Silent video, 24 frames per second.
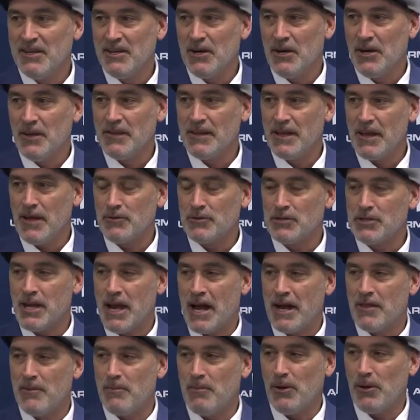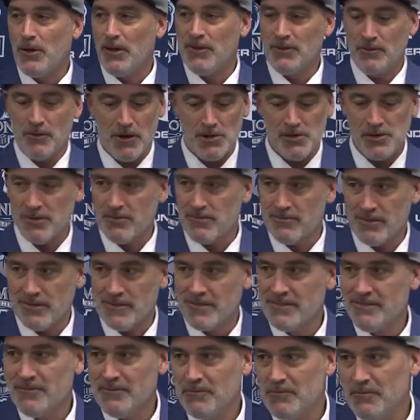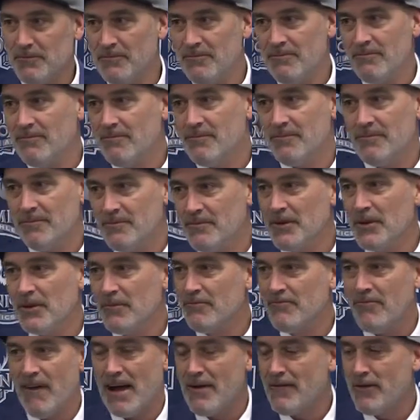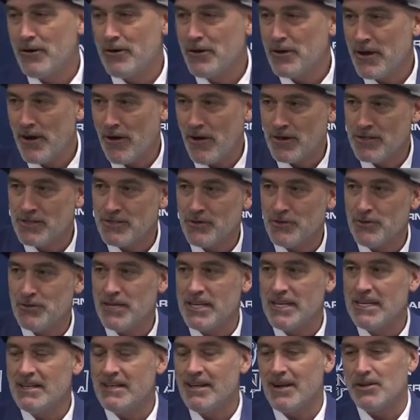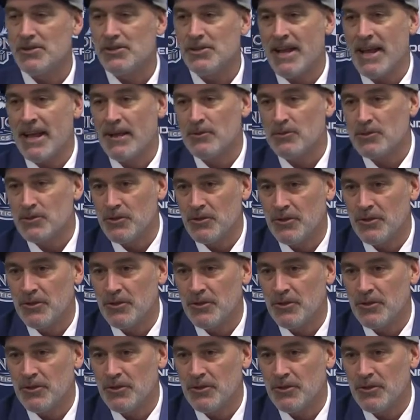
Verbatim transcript: on the other side of the ball, rushing for you know 500 yards, 13 touchdowns.